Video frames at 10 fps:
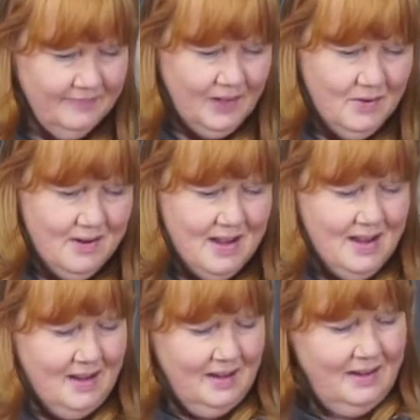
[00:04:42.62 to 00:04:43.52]

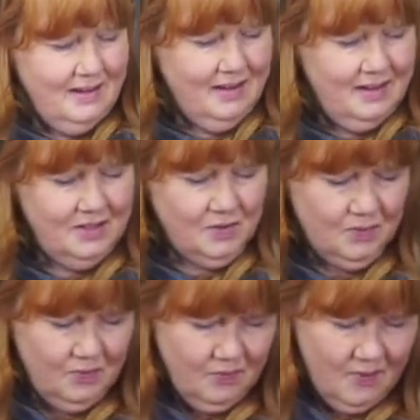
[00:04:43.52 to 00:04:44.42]
Okay, it's
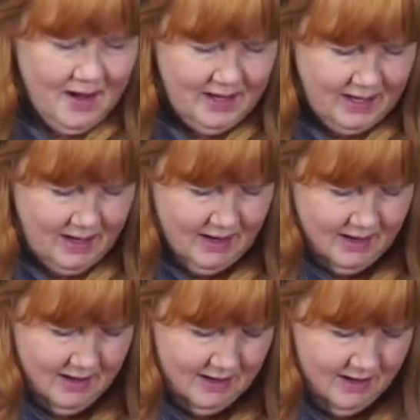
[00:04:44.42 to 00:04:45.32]
ready.
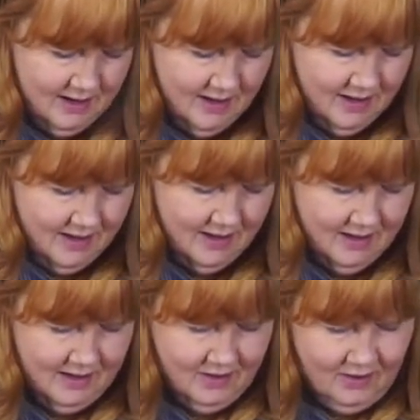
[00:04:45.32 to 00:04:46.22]

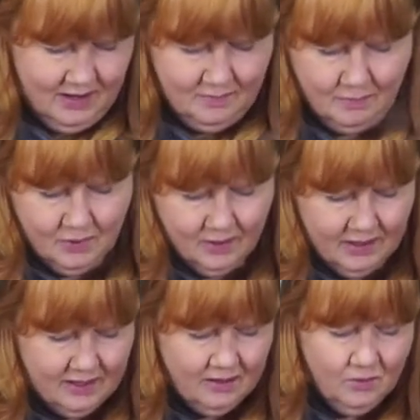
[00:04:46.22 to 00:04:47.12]
Go ahead and pull
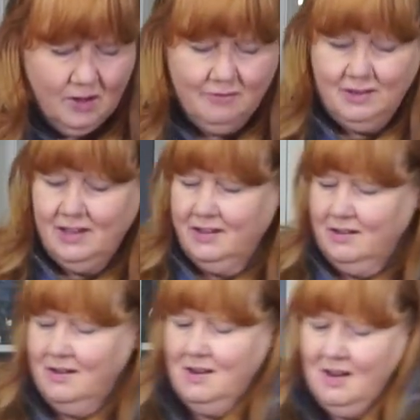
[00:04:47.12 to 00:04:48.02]
it out of the waffle
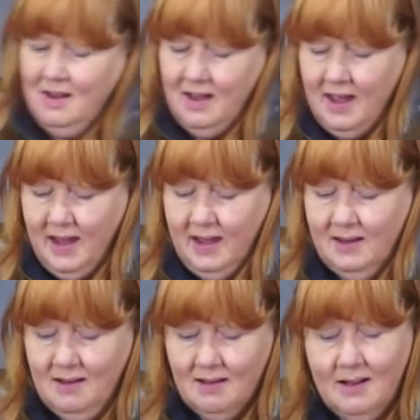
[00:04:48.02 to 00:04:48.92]
iron and
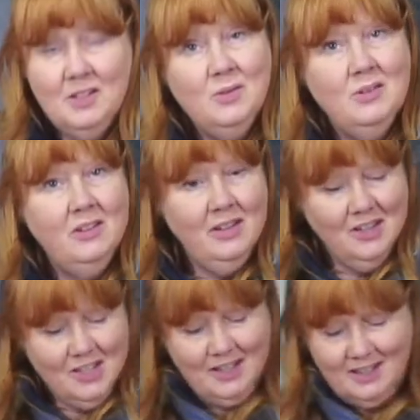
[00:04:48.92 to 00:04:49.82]
onto a cookie
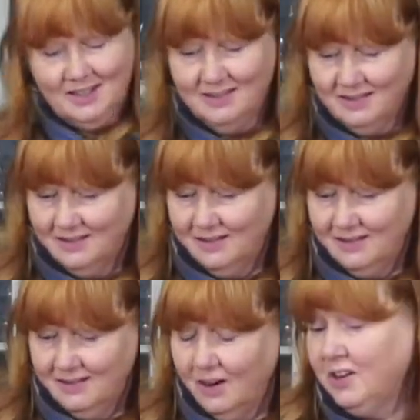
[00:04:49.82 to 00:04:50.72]
sheet,
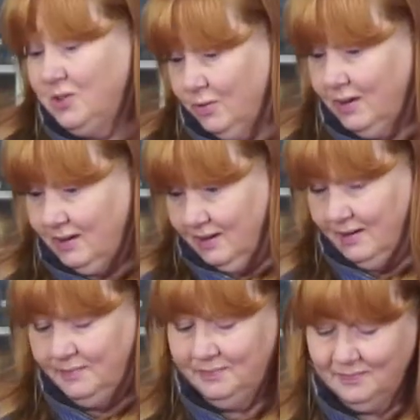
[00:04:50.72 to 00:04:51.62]
onto
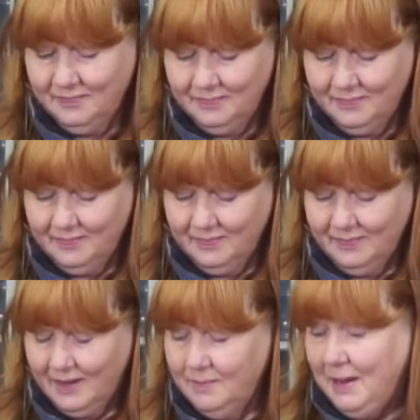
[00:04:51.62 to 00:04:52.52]
a
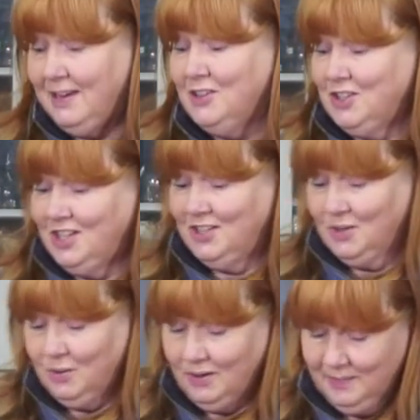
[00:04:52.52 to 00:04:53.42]
baking sheet to
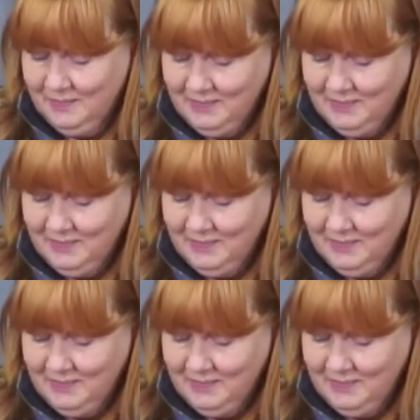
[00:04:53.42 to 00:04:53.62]
cool.